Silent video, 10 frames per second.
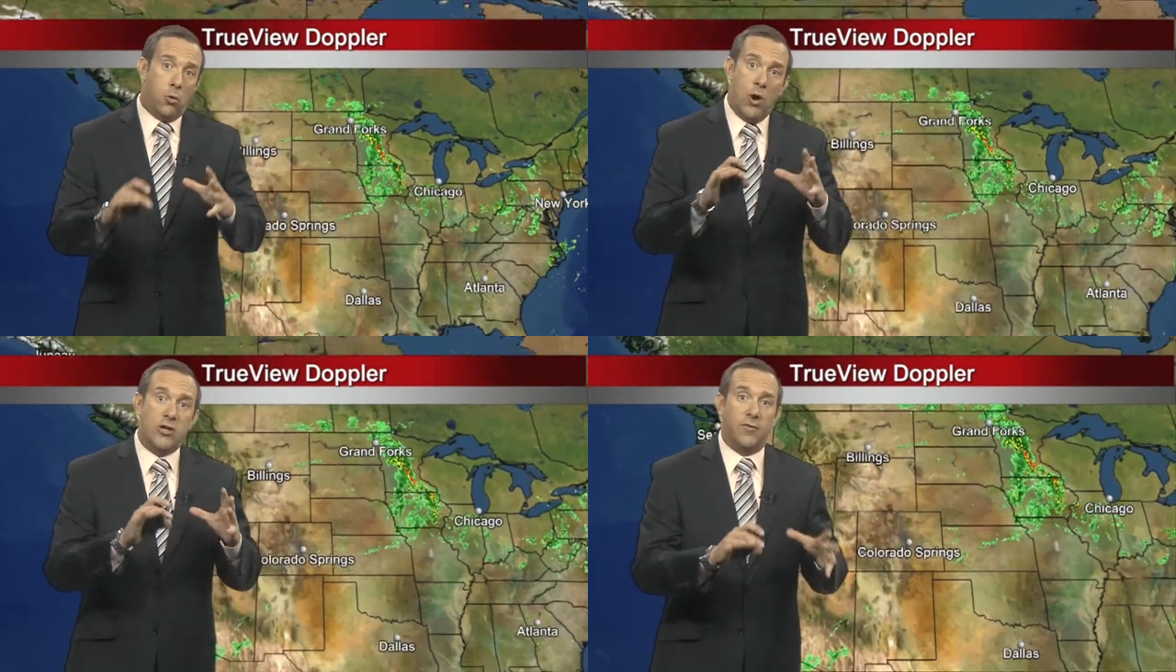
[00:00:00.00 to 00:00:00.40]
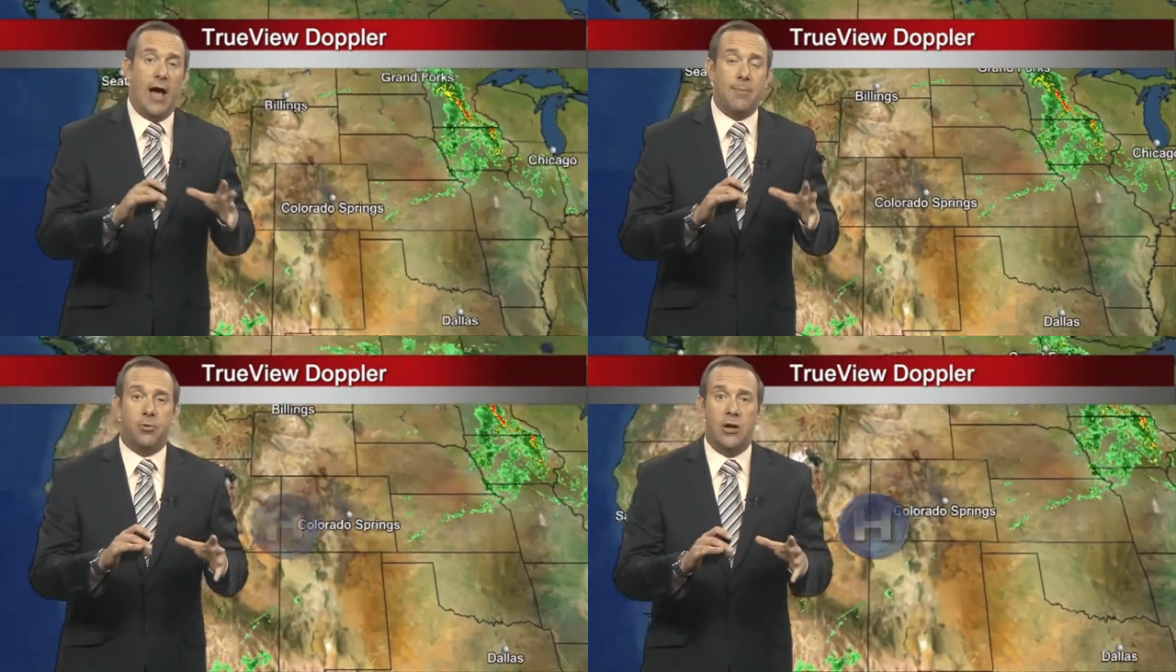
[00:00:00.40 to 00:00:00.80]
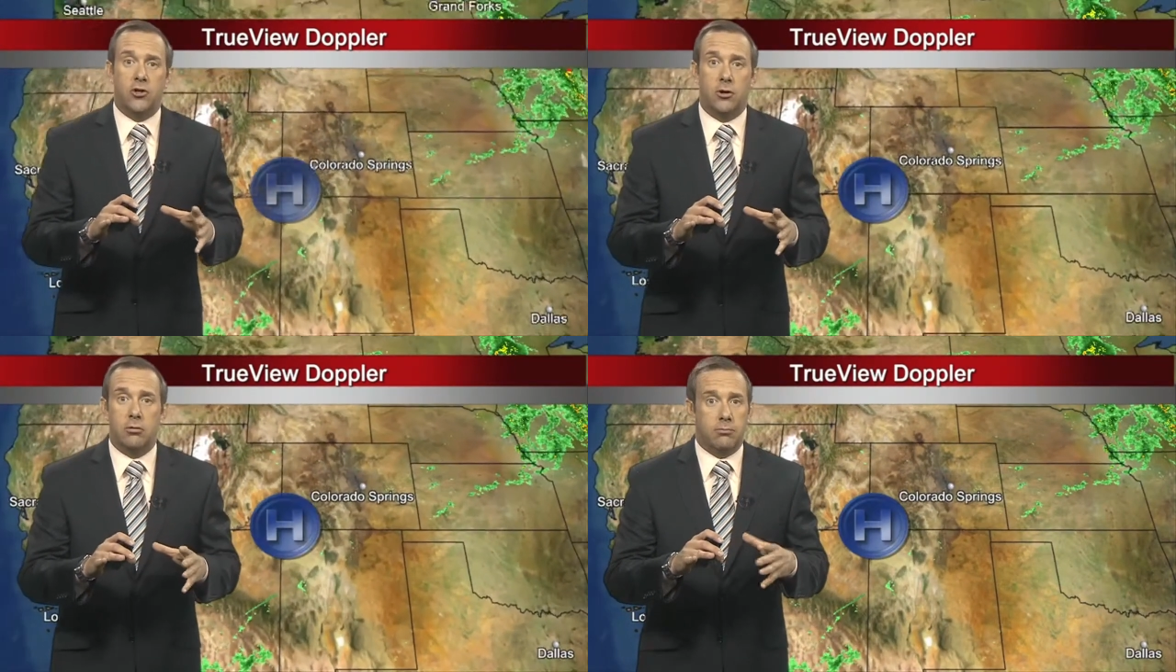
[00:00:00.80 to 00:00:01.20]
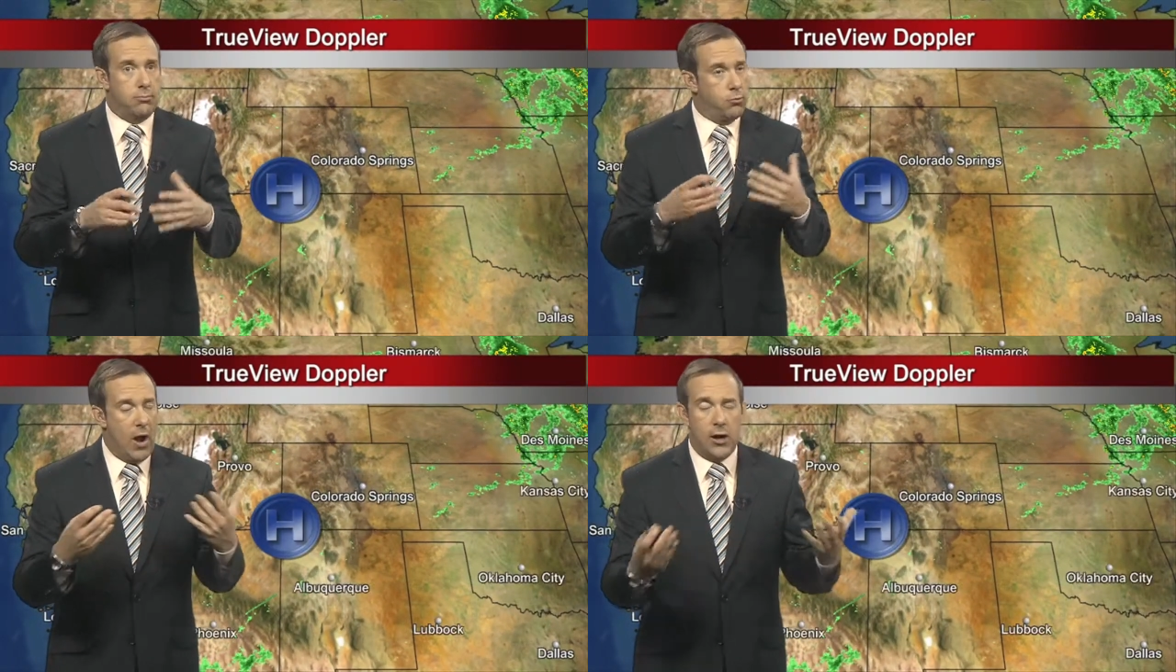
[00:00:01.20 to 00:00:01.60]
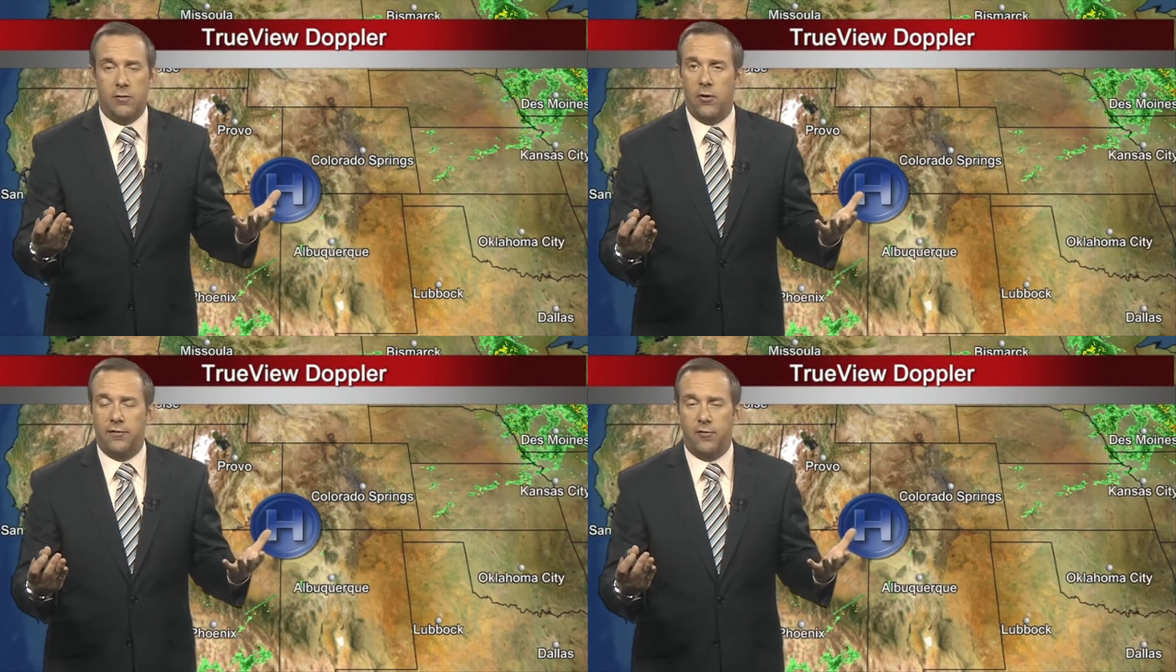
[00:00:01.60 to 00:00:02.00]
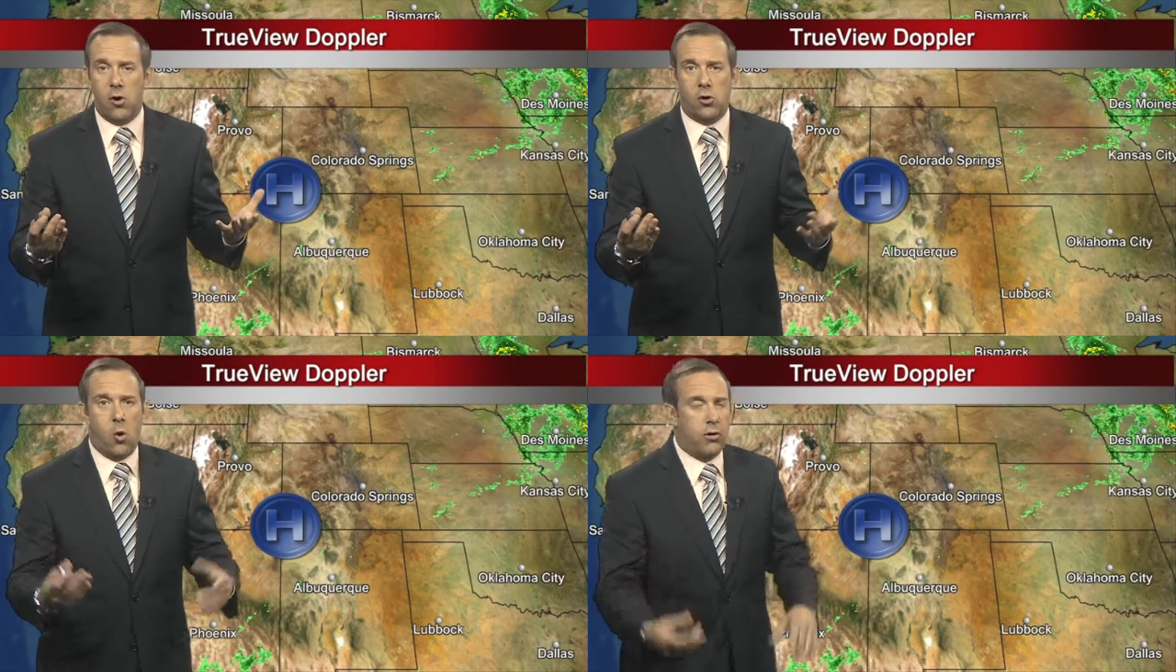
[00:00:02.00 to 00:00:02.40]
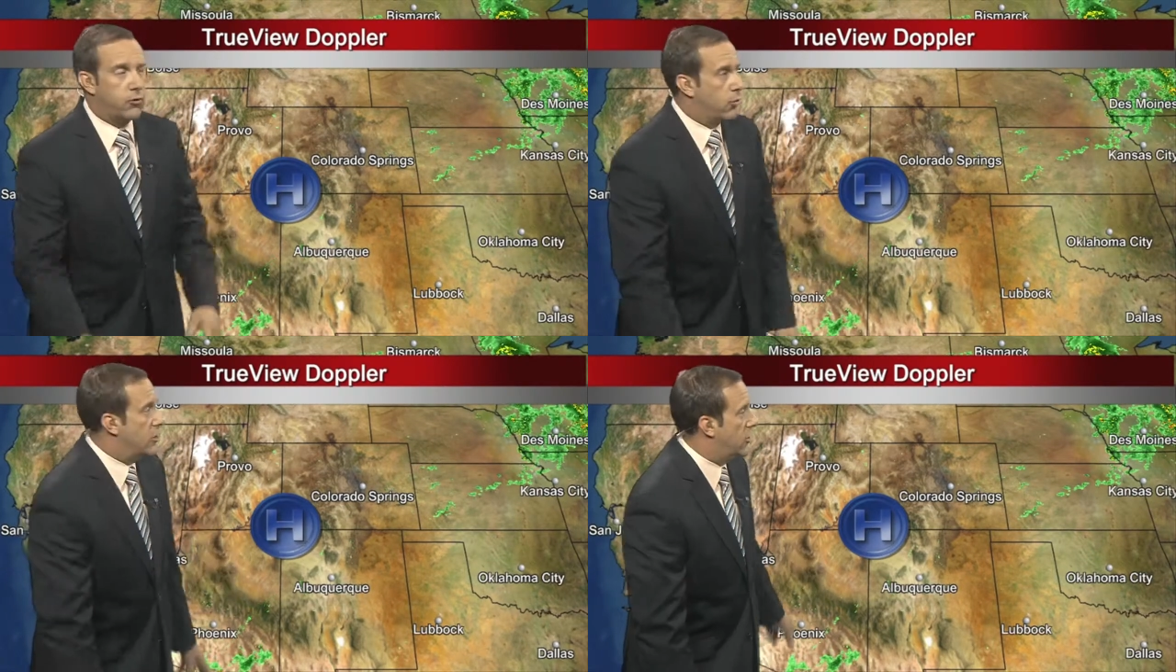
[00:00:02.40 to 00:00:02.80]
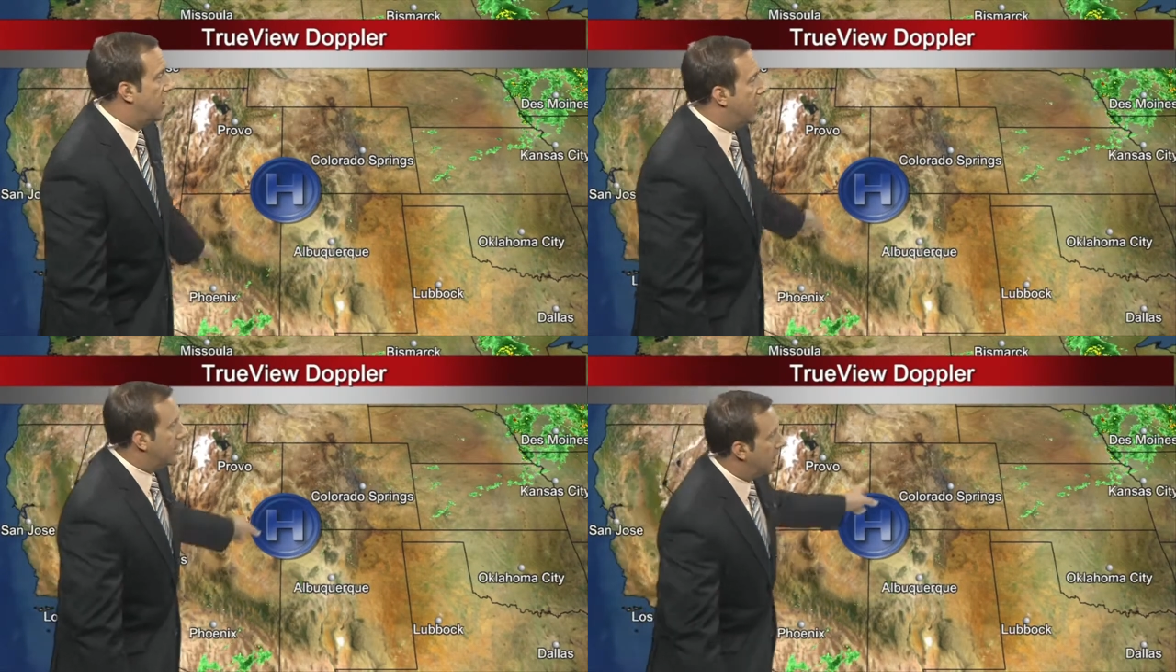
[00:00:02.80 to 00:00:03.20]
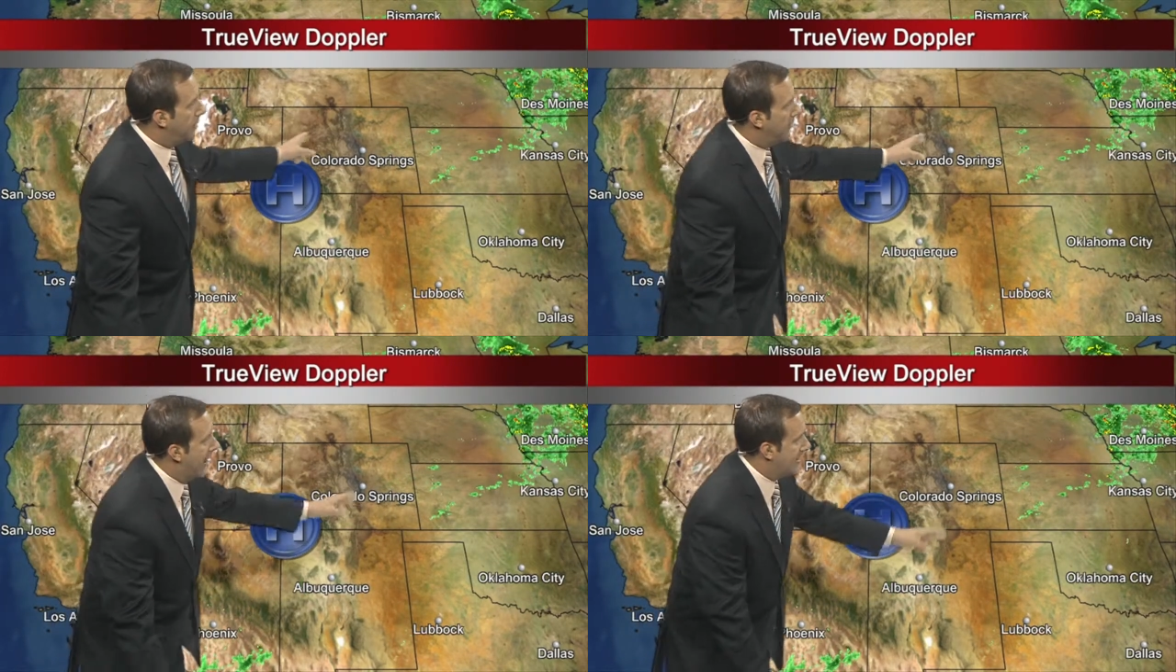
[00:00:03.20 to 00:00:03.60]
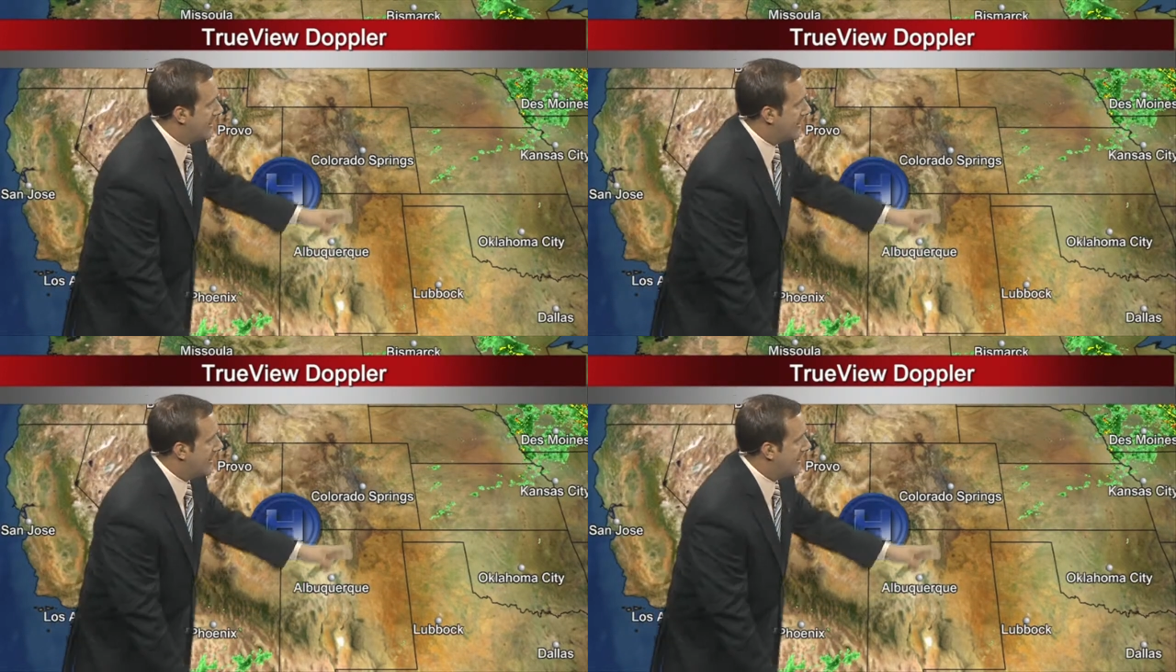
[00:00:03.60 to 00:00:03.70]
Ridge of high pressure right over the Four Corners region. A little bit of